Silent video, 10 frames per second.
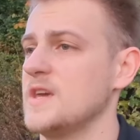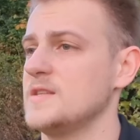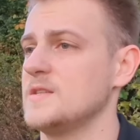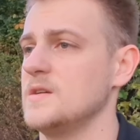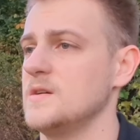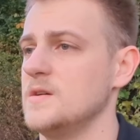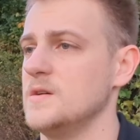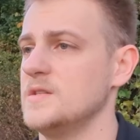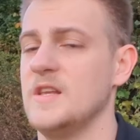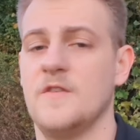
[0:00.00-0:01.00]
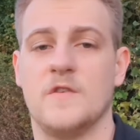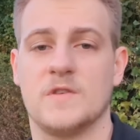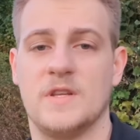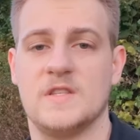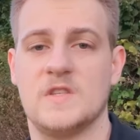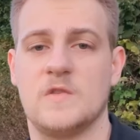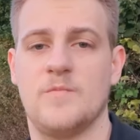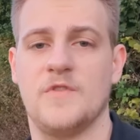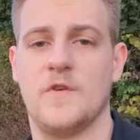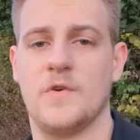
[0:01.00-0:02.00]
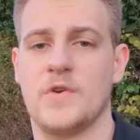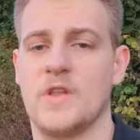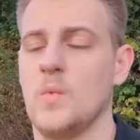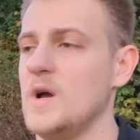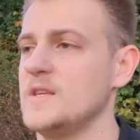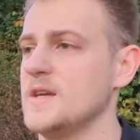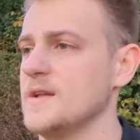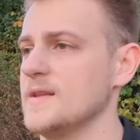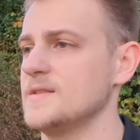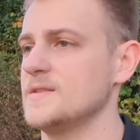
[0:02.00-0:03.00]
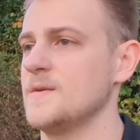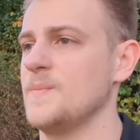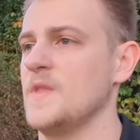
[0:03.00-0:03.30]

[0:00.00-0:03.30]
get a telephoto lens before you get a wide angle lens